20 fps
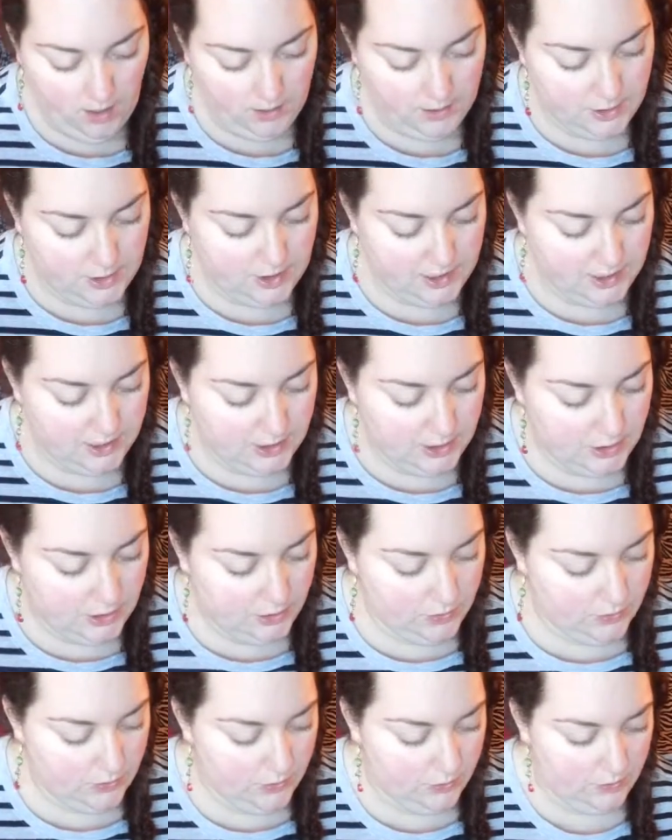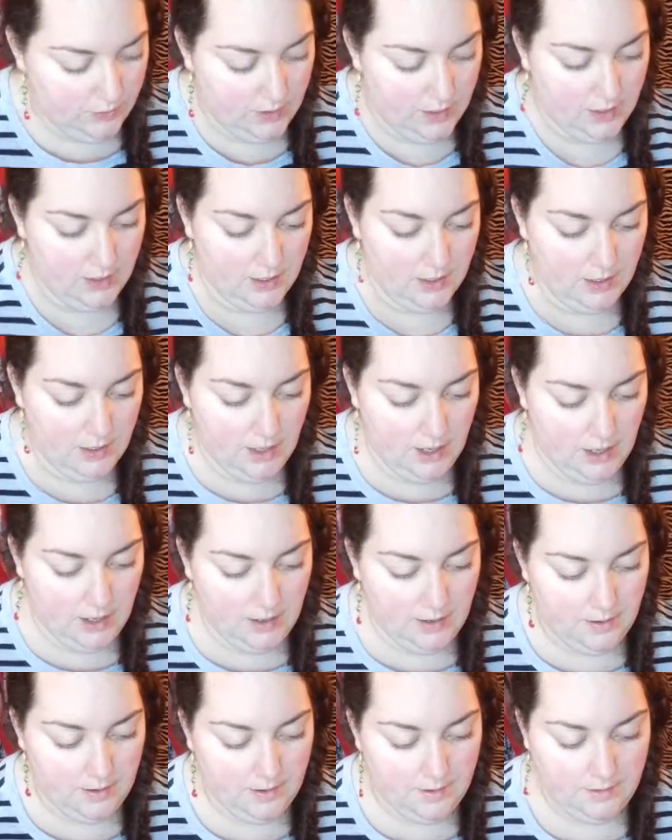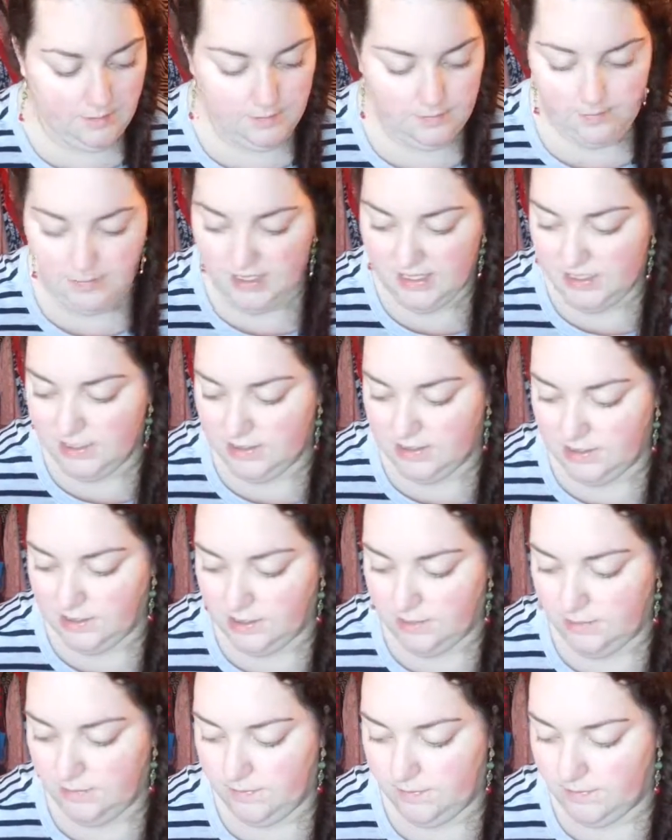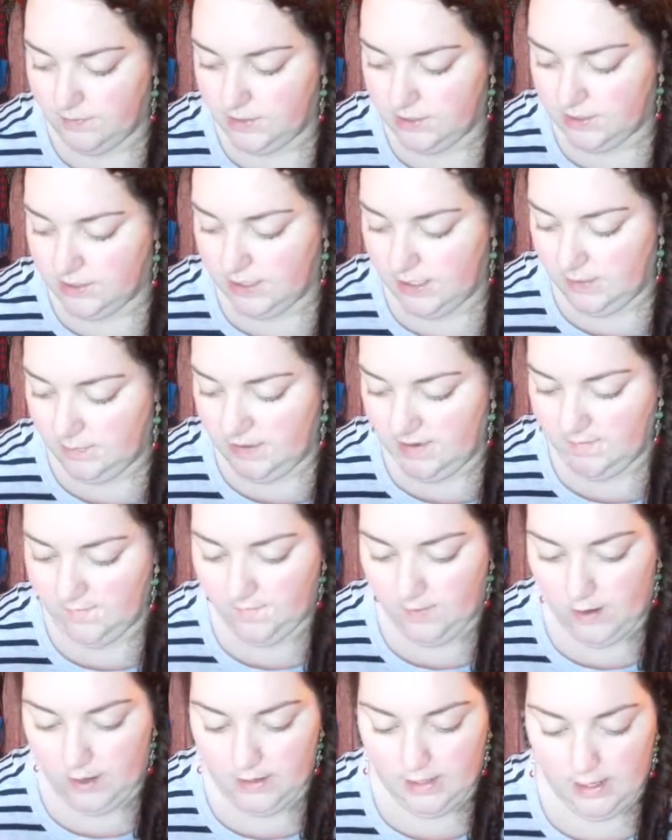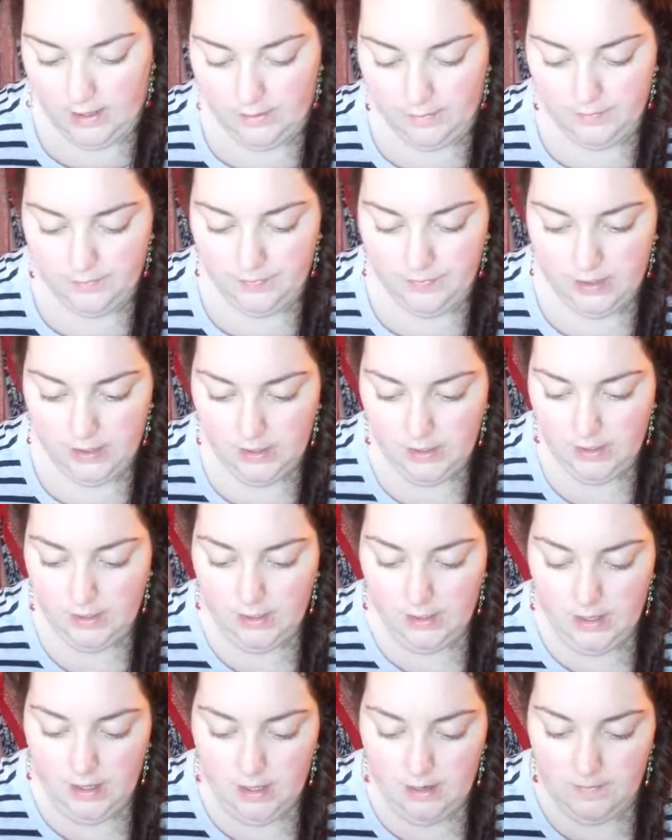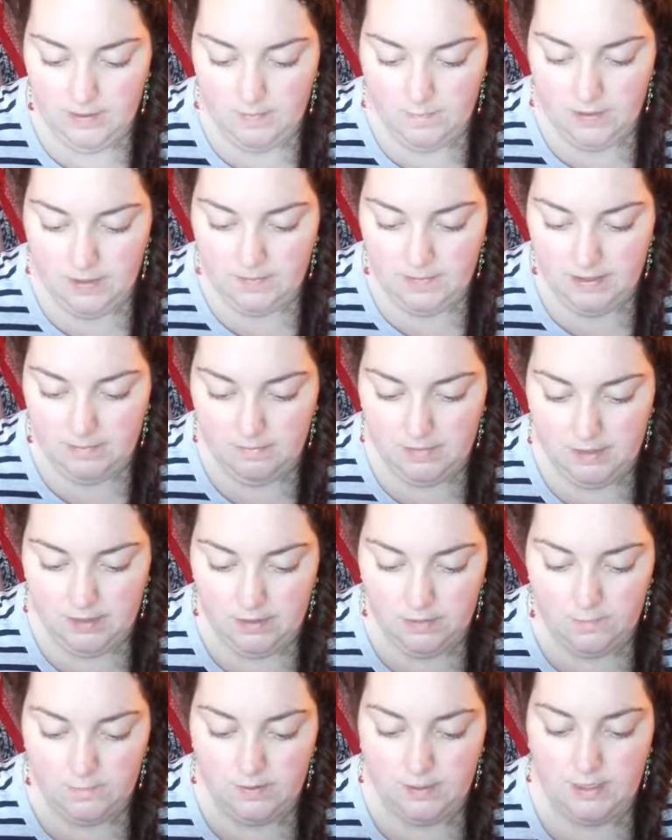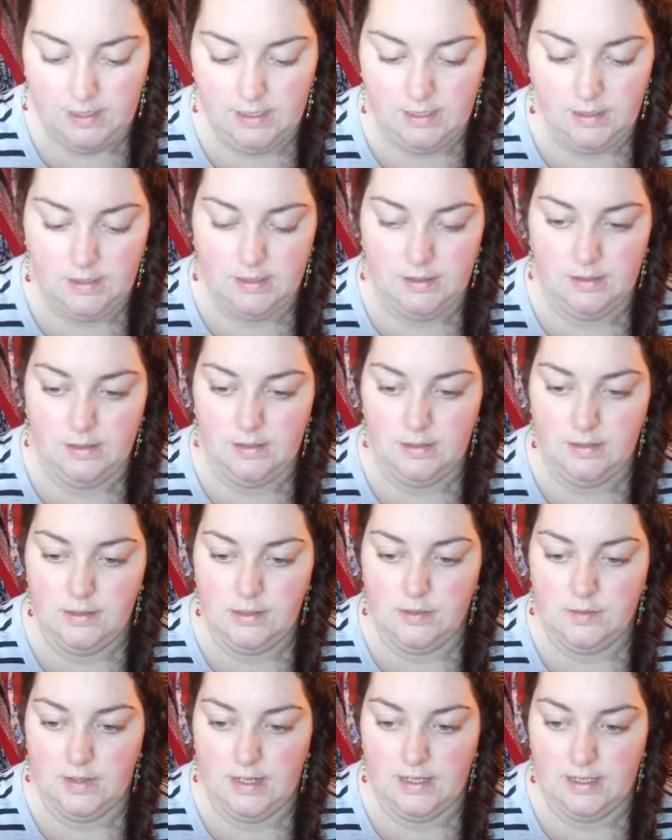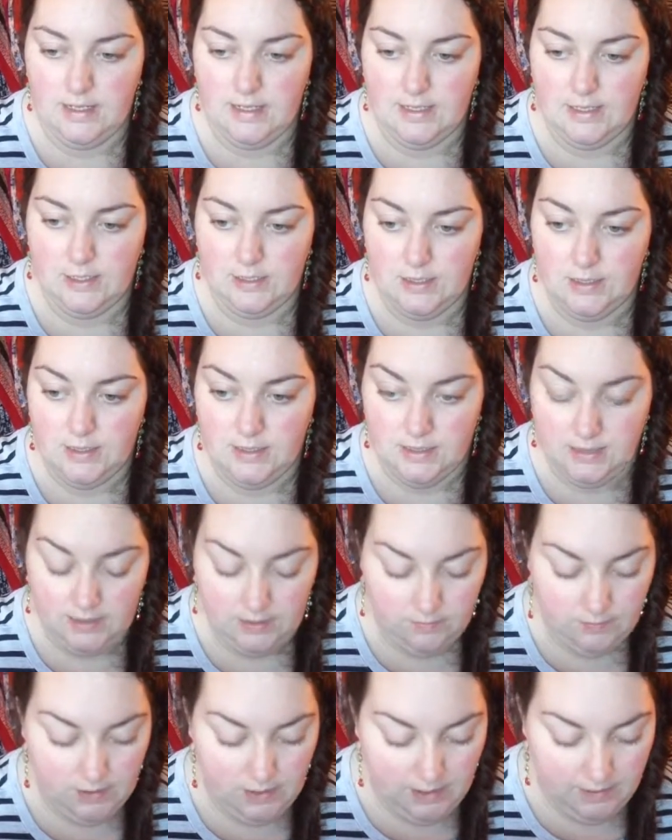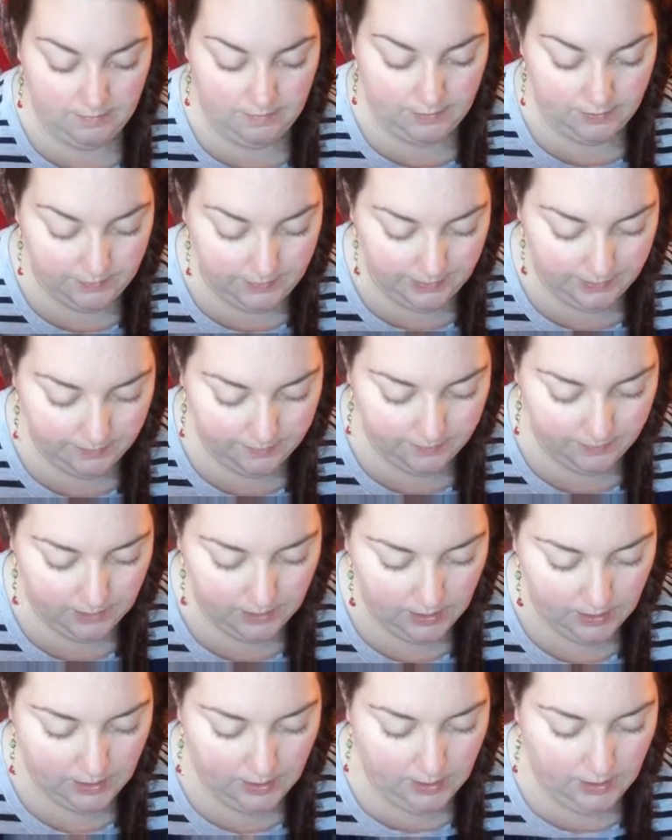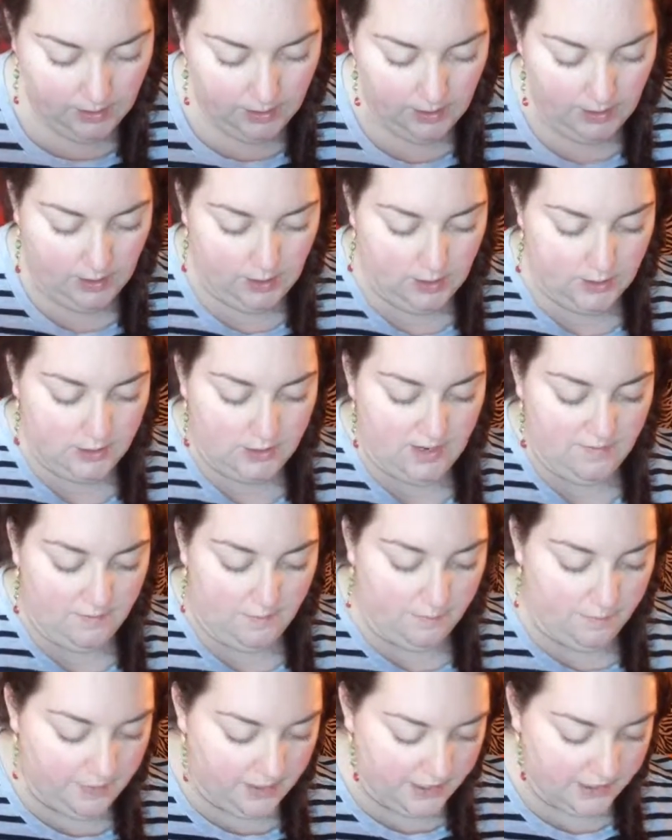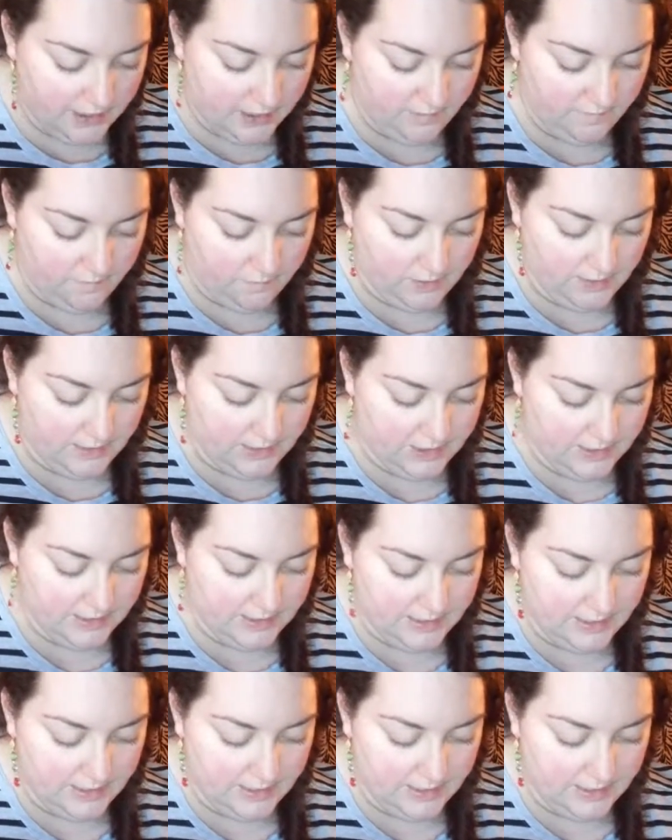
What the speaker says: just to, because there's gonna be fallout. I'm going to bring my mirror over here so I can actually see what I'm doing. So I have a bunch of brushes